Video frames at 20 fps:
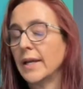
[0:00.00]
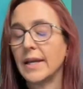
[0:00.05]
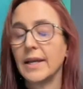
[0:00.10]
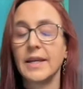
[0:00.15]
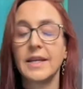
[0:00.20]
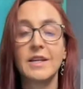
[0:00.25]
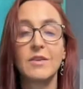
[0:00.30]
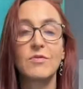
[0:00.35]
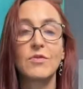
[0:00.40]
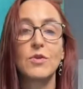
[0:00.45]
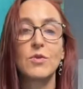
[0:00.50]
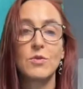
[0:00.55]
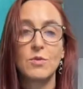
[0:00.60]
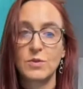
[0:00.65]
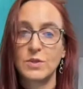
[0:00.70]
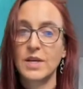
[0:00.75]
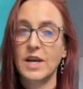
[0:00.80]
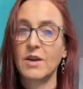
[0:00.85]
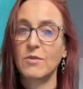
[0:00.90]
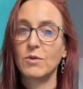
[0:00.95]
And if you
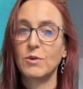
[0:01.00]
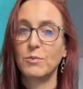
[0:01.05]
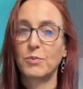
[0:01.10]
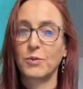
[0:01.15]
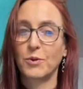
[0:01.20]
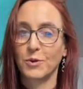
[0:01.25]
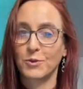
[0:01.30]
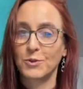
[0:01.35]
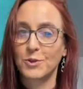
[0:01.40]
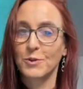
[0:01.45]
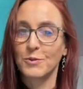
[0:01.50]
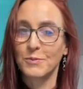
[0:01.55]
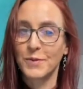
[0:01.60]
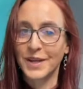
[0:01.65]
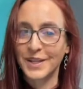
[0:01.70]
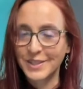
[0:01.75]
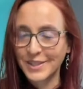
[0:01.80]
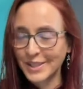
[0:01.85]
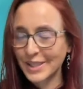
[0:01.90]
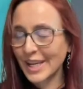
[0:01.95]
use iReal Pro too
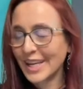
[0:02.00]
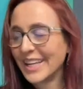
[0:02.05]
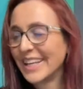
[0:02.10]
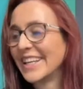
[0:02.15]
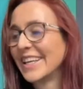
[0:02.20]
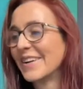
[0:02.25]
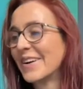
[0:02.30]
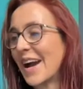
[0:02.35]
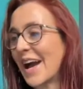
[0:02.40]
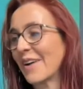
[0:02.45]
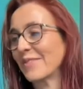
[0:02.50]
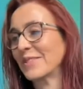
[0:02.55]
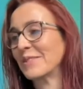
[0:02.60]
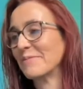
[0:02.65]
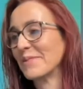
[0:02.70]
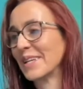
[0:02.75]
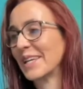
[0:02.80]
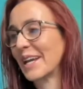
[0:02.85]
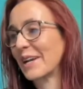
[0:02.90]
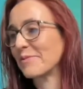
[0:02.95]
much, you have to
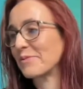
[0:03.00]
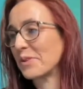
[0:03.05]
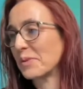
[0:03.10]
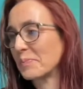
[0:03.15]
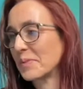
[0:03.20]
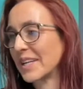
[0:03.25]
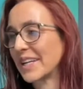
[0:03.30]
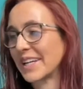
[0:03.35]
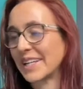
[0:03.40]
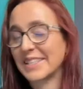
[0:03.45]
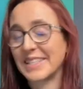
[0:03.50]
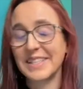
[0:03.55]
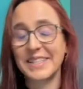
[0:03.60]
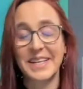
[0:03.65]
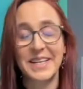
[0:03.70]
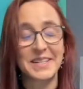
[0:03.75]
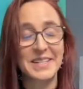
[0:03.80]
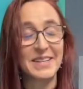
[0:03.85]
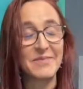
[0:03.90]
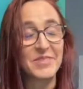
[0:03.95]
be careful, because it
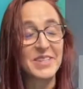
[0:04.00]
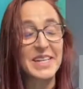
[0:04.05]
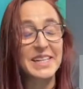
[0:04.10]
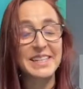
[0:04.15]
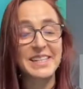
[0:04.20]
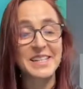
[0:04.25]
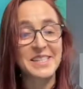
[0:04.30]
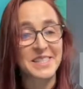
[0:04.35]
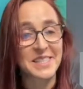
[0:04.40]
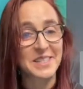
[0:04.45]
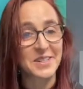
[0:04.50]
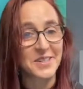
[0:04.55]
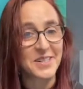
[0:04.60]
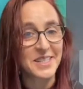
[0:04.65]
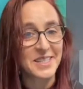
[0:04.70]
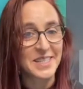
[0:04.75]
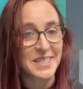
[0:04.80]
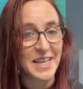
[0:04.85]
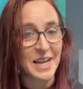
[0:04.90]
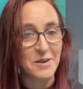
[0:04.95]
can really
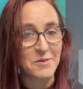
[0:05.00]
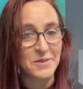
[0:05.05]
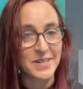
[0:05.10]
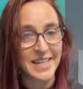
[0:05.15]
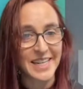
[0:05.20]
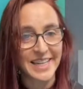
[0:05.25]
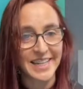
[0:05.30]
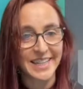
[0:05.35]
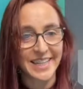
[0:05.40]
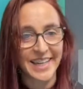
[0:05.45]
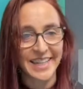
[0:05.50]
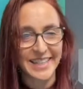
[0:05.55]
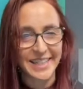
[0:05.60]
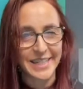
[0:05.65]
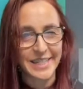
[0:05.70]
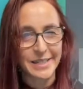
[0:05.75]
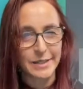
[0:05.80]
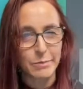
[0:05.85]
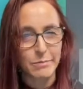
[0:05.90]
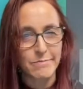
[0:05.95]
start sounding like
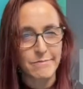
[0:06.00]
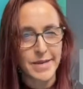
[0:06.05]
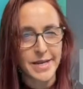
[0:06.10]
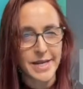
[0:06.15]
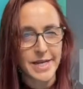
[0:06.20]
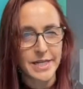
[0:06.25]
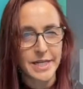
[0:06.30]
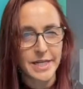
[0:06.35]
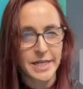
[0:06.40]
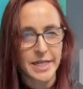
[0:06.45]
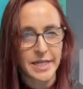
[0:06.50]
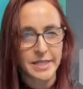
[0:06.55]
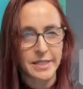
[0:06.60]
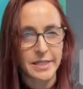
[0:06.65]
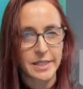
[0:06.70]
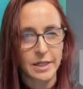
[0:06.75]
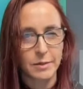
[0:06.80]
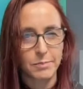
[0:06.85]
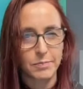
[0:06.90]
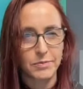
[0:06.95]
this MIDI
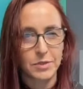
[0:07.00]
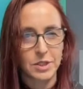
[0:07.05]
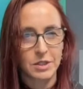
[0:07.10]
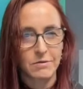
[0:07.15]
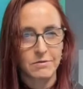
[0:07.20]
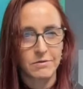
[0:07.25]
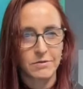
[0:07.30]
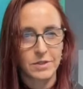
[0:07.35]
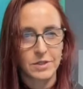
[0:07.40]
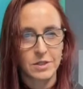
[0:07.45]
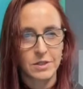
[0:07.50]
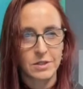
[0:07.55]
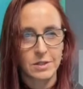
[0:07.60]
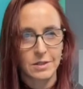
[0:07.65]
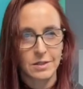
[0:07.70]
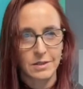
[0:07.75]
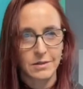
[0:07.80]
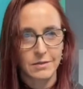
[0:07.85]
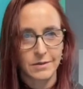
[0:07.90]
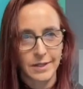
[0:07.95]

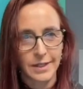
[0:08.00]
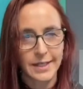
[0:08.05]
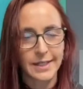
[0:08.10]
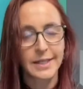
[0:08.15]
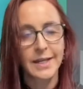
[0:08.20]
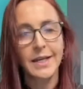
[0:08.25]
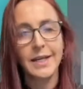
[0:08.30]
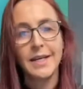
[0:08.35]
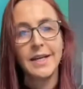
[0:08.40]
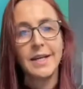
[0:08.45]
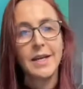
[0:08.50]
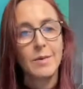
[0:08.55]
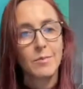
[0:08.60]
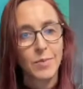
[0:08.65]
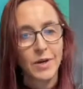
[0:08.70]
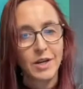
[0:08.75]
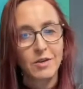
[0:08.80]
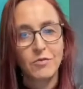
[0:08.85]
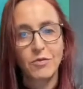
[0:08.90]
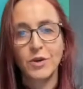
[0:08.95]
subdivision, right?
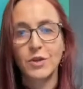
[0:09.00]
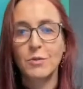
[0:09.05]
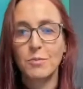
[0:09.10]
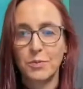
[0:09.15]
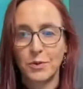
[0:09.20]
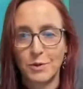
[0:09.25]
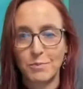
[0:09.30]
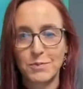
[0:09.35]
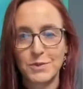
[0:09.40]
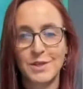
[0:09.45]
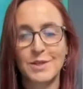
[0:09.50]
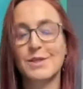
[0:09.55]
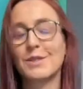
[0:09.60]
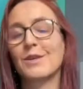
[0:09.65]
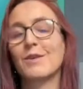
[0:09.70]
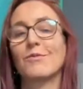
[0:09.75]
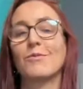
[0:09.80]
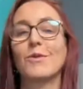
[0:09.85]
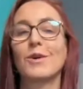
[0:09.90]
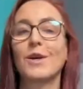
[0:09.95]
But for the purposes
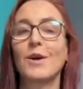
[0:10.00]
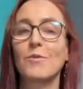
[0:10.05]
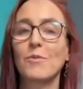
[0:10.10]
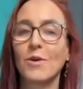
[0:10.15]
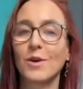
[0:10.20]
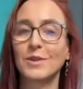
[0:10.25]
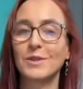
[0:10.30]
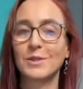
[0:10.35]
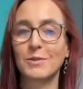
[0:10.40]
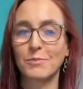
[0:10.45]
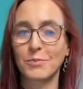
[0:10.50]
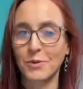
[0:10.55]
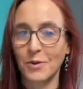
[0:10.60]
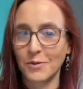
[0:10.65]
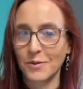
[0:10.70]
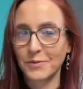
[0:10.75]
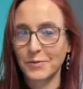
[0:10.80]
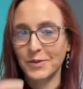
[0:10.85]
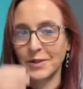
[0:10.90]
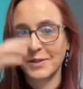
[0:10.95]
of what I want to
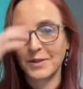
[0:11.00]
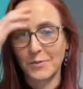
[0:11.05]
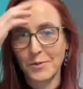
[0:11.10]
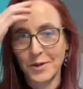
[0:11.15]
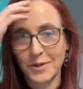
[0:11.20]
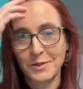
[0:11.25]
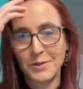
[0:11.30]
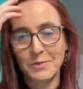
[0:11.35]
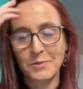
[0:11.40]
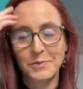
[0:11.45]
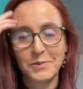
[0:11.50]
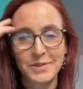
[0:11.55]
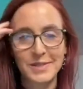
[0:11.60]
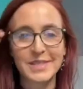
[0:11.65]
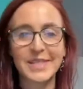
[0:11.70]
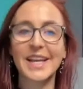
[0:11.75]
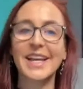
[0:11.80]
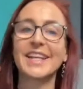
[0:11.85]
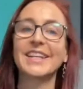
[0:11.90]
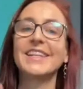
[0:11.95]

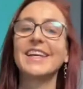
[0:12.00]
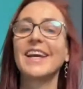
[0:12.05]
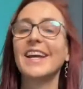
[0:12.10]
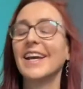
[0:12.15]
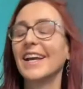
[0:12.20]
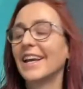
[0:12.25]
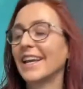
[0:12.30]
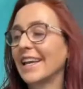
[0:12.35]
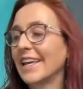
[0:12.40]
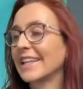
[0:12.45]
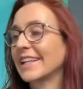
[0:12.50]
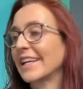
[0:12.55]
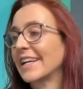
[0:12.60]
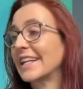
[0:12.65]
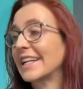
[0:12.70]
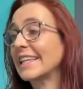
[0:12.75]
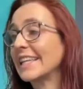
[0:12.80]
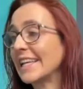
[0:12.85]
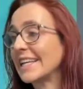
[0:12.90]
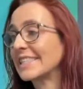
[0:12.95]
present, it'll
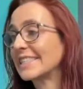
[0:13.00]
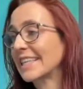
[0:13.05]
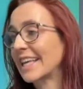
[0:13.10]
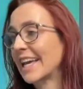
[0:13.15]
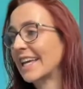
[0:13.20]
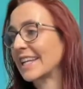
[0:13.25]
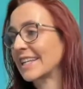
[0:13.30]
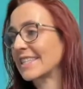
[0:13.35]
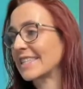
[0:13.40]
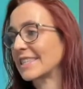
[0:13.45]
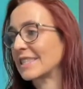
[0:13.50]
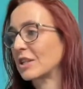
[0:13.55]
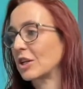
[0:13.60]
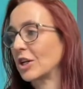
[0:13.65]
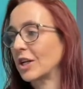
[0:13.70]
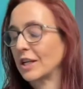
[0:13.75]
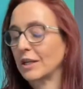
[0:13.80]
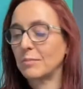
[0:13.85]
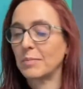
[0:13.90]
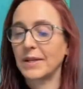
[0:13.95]
at least get us
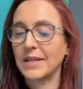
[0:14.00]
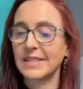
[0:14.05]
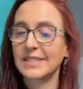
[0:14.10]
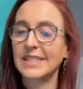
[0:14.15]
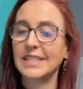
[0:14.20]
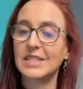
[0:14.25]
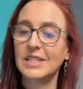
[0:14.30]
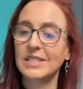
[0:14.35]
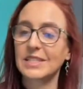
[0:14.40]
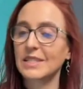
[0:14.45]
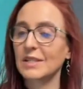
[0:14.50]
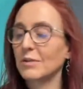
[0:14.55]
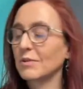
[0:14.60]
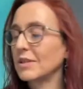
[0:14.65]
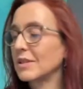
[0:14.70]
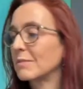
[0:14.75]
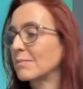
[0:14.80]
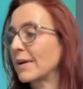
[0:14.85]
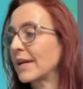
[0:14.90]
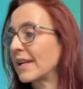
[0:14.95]
started, because I just
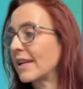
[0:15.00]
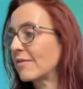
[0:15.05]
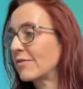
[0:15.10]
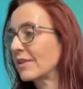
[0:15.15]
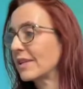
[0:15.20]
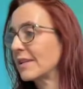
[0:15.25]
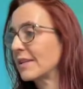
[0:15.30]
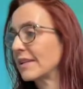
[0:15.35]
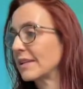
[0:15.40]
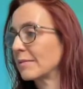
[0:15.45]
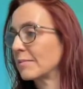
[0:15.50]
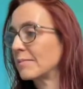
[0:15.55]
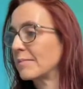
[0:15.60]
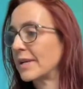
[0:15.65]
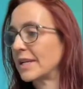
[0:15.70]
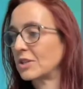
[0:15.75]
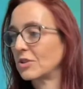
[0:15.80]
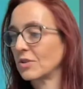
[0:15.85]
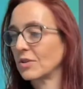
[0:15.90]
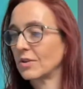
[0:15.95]
noticed my lovely little
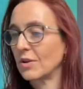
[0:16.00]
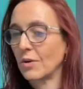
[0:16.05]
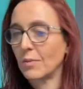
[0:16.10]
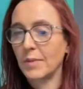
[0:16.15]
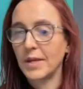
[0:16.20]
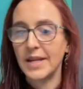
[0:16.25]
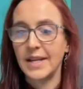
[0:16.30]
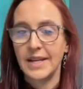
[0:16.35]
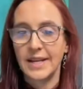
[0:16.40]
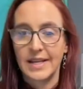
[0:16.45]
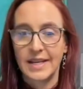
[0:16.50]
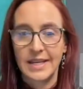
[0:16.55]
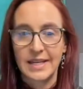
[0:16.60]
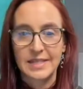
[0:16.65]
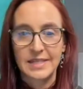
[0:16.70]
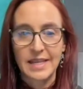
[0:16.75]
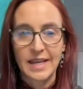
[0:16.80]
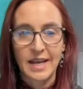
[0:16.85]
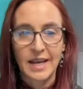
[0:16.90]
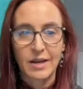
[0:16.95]
metronome
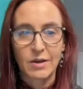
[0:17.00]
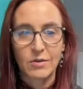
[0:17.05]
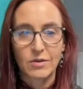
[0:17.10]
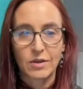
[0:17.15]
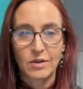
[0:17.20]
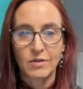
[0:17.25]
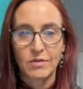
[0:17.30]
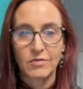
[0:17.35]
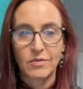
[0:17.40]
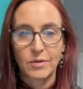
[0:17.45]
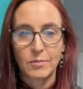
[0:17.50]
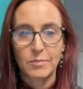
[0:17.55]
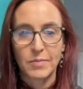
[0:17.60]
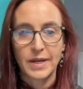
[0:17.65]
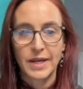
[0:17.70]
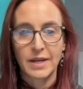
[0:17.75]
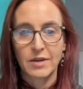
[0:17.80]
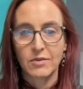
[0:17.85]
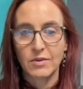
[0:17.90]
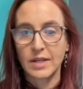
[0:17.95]
is out of
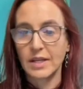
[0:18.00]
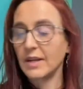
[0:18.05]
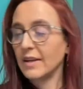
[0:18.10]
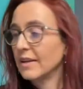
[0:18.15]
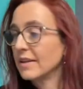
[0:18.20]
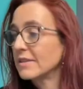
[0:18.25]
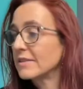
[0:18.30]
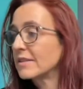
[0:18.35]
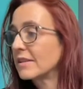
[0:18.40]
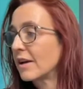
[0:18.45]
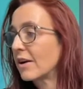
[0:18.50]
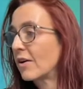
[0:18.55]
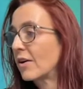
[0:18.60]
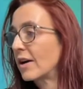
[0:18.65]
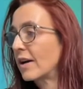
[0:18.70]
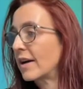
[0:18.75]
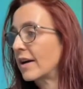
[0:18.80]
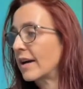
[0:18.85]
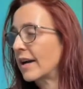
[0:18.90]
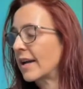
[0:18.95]
battery. So
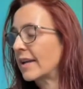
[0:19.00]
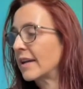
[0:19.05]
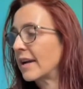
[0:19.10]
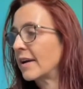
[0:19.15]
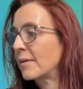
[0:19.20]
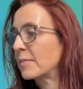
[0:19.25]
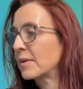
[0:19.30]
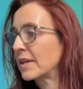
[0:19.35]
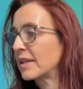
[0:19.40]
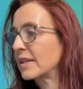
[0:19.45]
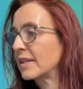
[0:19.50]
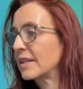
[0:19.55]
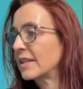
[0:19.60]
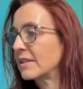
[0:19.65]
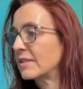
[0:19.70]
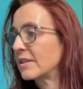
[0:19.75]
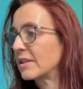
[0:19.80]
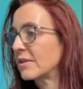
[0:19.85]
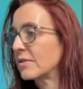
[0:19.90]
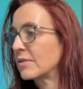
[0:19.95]
I'm going to
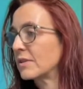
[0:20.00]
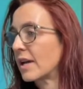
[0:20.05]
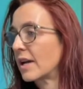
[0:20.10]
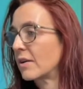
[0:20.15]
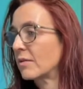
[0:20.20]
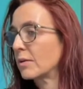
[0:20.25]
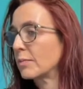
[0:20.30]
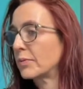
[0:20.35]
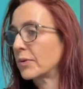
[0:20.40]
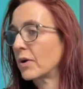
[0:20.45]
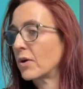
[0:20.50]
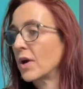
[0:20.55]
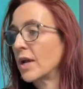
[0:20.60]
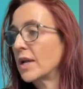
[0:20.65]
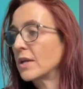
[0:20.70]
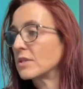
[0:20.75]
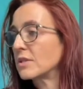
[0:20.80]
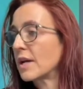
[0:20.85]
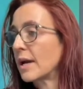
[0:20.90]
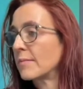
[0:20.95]
need to use iReal Pro.
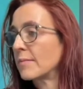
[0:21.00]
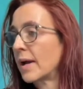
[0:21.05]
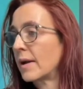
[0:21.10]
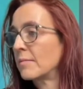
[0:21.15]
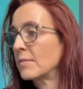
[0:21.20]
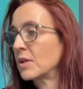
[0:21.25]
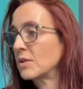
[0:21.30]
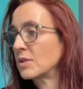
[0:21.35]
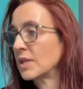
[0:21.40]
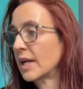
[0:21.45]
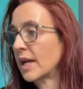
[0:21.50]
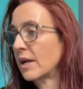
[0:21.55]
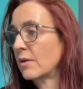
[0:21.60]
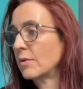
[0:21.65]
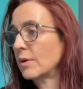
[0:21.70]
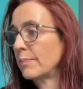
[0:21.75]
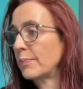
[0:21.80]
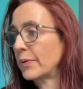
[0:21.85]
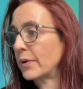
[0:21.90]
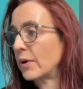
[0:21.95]
So I'm using
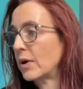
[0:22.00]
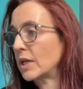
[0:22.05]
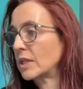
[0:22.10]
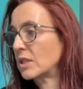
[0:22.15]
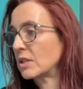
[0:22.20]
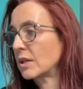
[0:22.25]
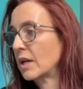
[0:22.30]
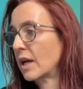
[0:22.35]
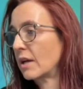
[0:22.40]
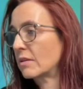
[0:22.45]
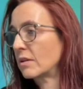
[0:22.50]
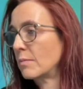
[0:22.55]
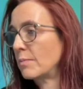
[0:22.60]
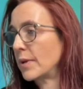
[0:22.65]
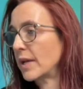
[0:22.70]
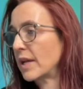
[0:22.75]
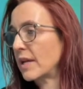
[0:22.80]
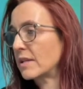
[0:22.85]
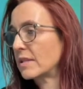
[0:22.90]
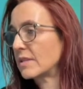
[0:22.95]
iReal Pro. I took out the
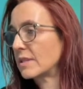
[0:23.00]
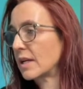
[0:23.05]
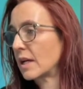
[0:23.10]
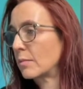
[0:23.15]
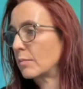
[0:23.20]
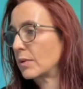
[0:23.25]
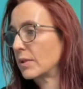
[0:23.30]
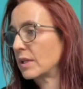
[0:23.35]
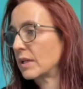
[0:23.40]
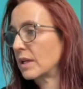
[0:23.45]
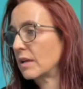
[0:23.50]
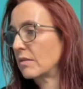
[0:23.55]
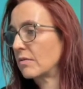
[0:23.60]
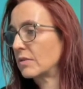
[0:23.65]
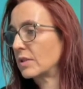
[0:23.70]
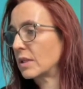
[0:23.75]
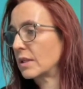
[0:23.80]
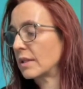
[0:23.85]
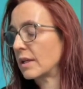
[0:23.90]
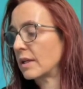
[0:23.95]
bass, I believe,
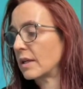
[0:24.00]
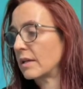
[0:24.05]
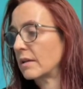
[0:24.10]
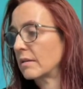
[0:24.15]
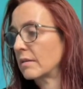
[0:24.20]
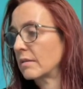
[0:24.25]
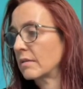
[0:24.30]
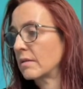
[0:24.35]
didn't I?